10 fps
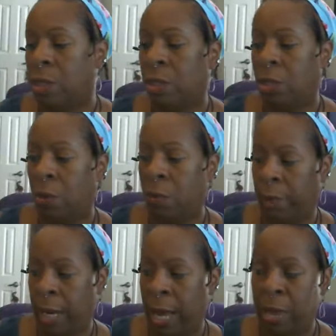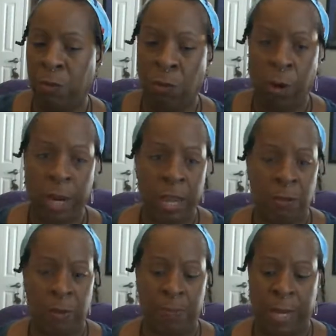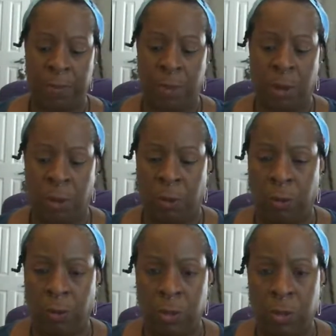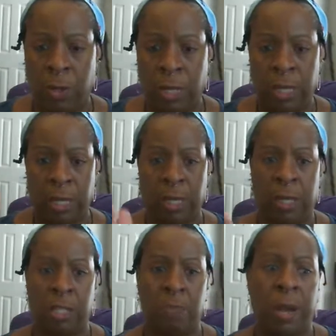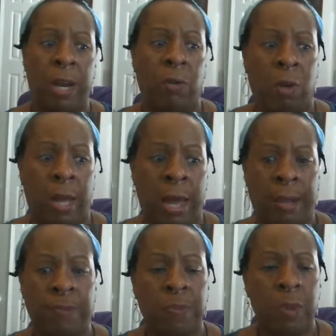So when I'm working with people doing the spiral light